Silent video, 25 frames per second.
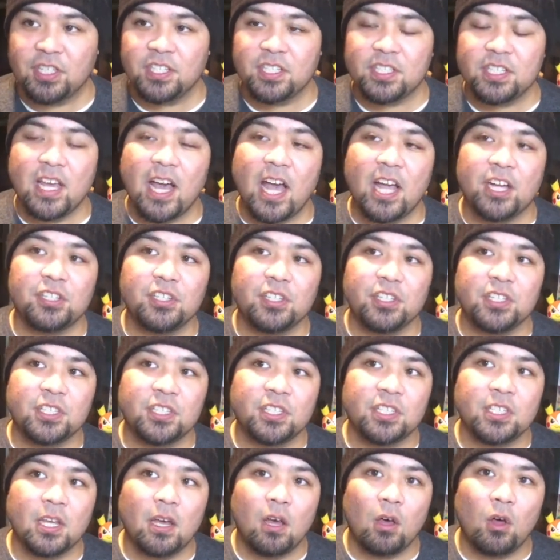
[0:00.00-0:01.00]
This is actually,
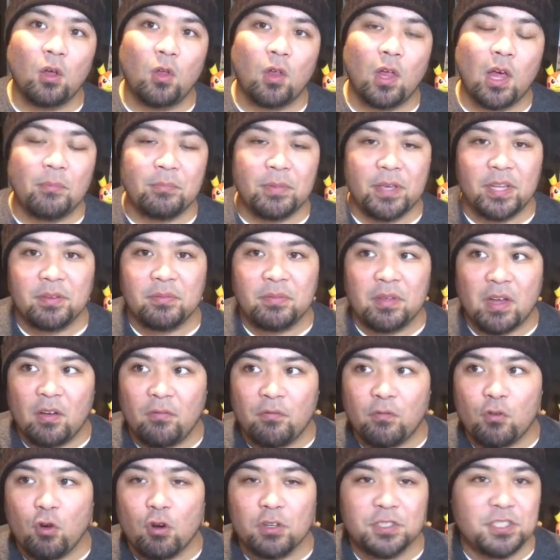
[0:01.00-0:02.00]

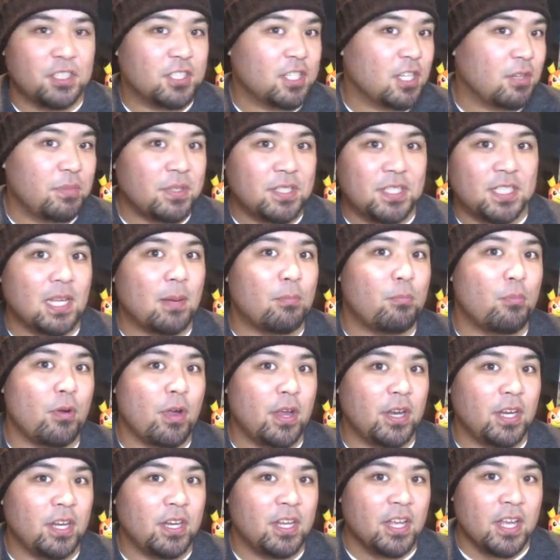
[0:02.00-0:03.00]
of course it's going to be
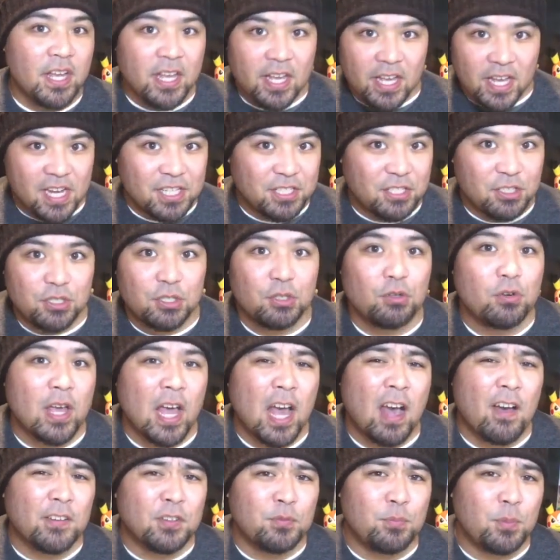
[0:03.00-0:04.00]
separated into two
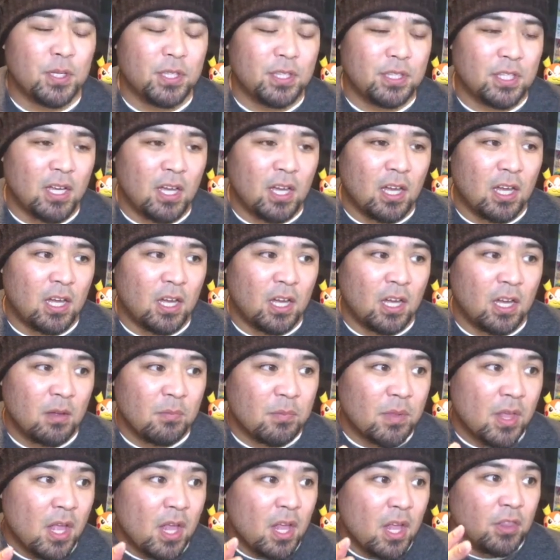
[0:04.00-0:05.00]
halves, but the